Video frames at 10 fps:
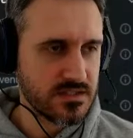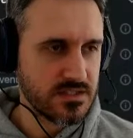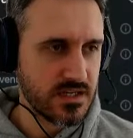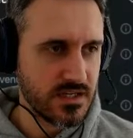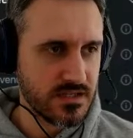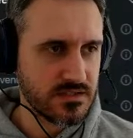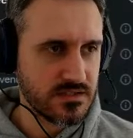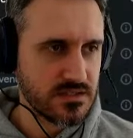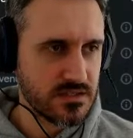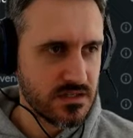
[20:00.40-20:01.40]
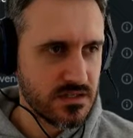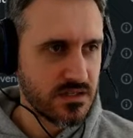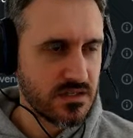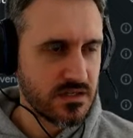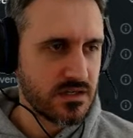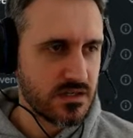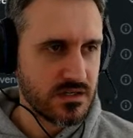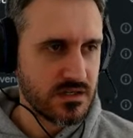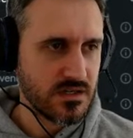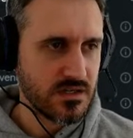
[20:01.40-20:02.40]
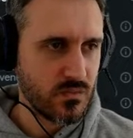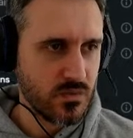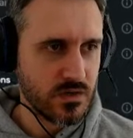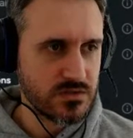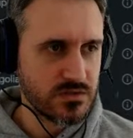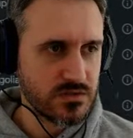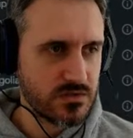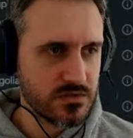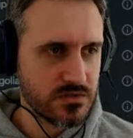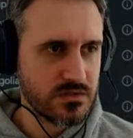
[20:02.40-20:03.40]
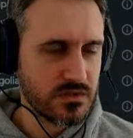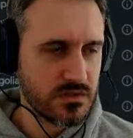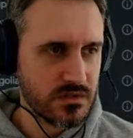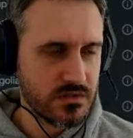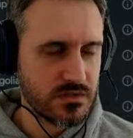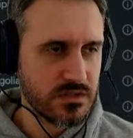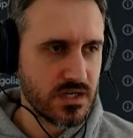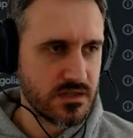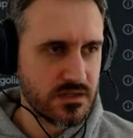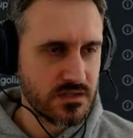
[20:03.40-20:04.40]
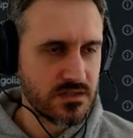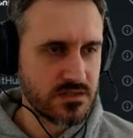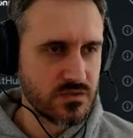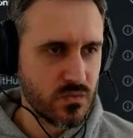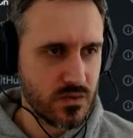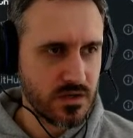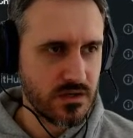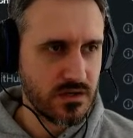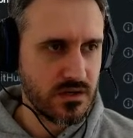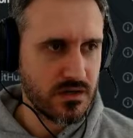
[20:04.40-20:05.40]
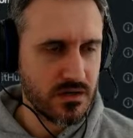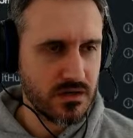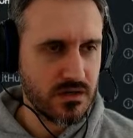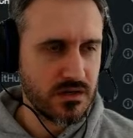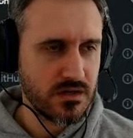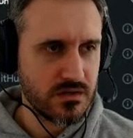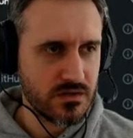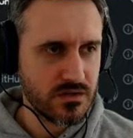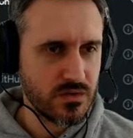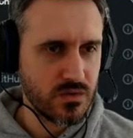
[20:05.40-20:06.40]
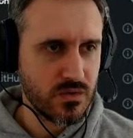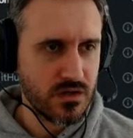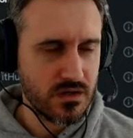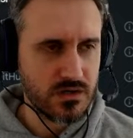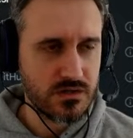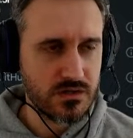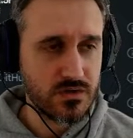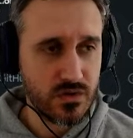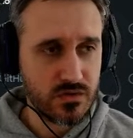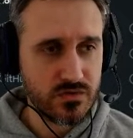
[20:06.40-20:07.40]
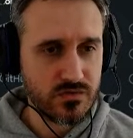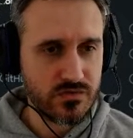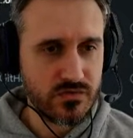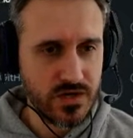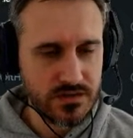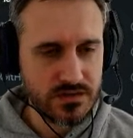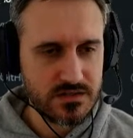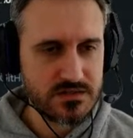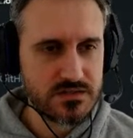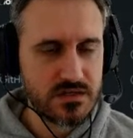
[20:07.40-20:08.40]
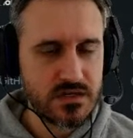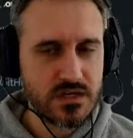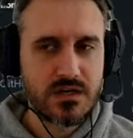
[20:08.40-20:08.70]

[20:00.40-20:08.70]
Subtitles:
settings and Walkthroughs. That is where you're going to find this.